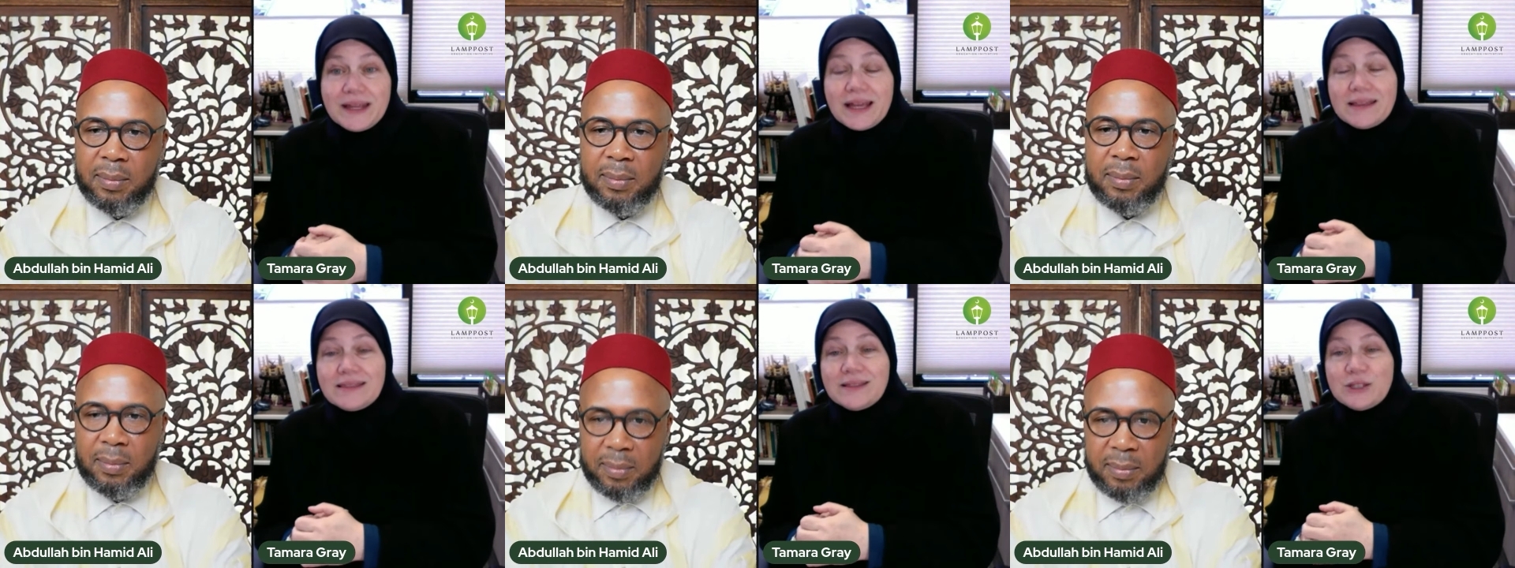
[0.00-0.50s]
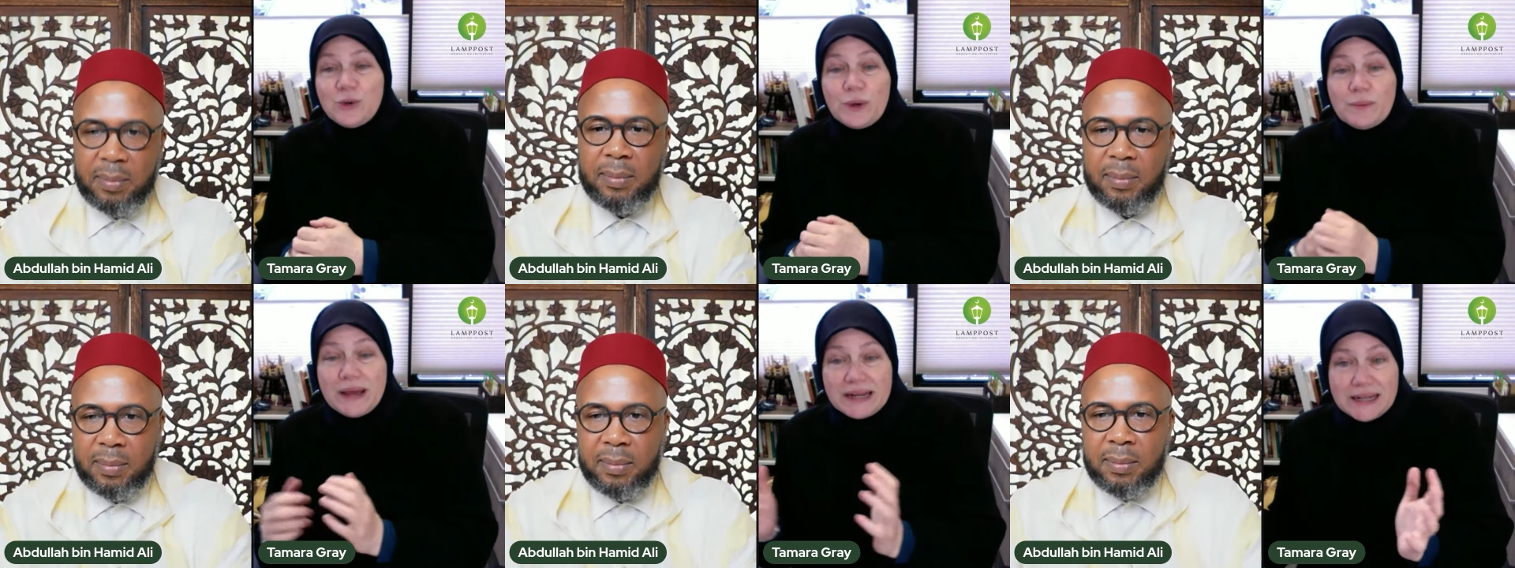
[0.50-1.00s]
Speaker 1: and mm-hmm
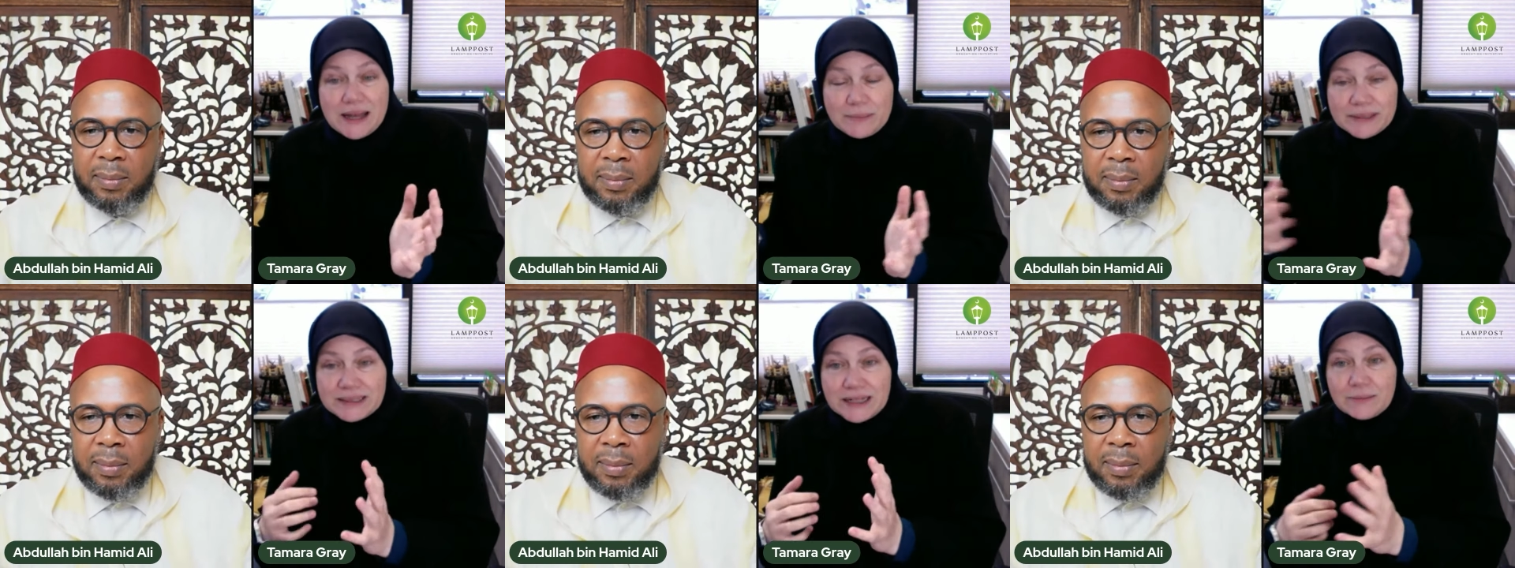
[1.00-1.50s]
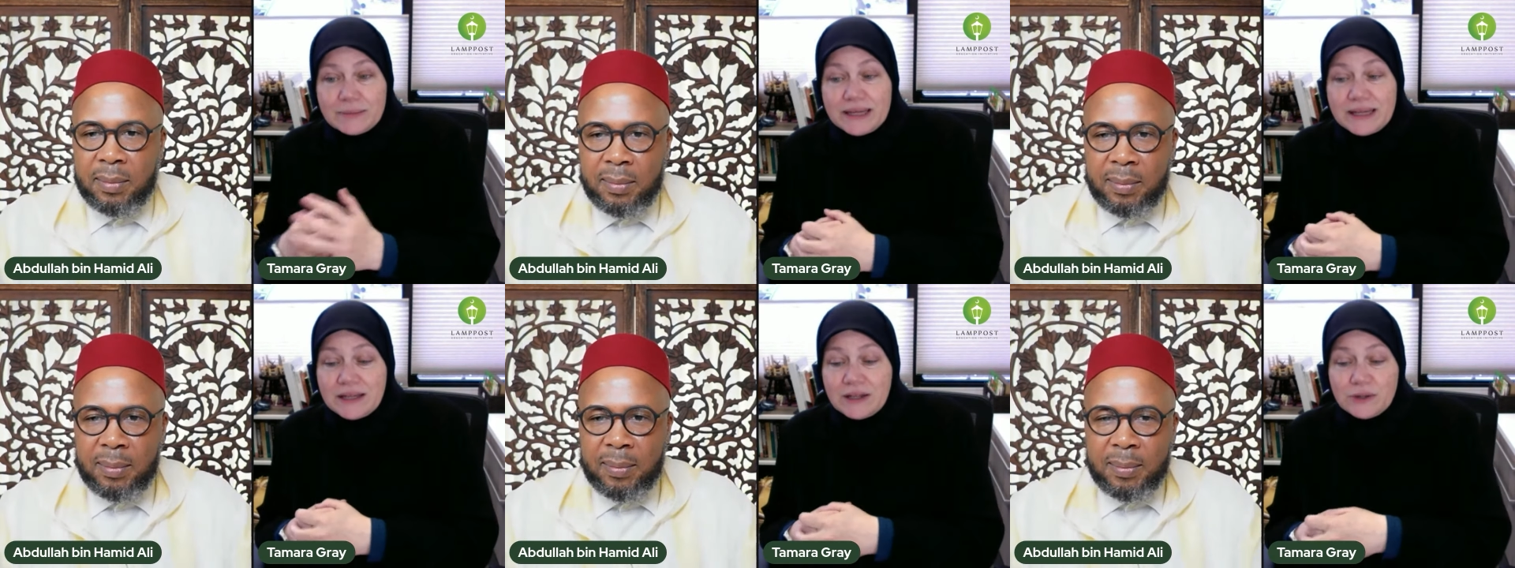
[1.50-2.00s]
when men come and tell
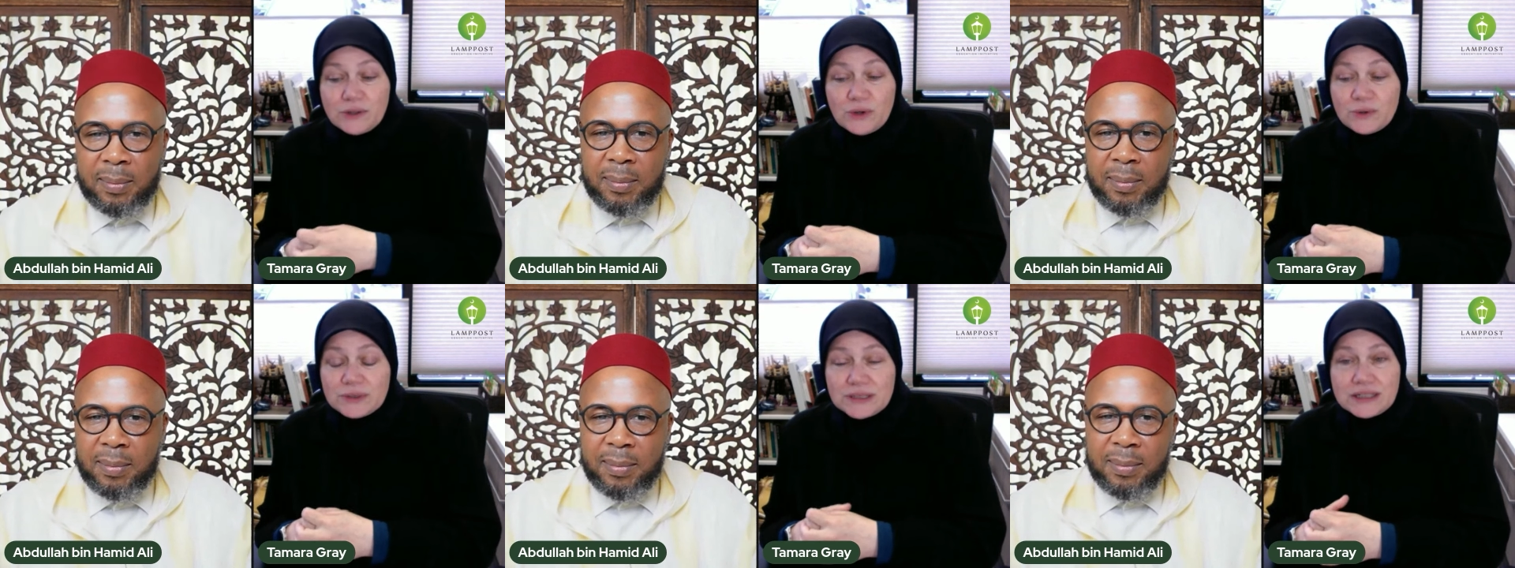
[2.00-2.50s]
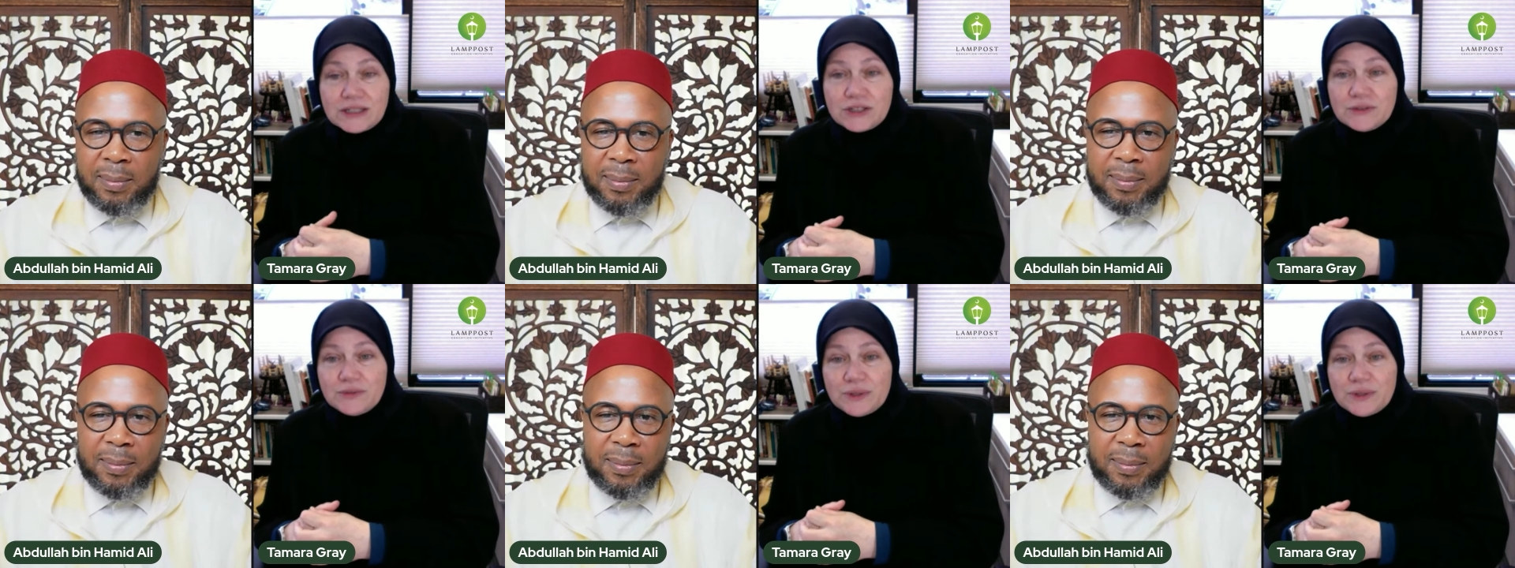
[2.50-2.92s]
me you don't teach,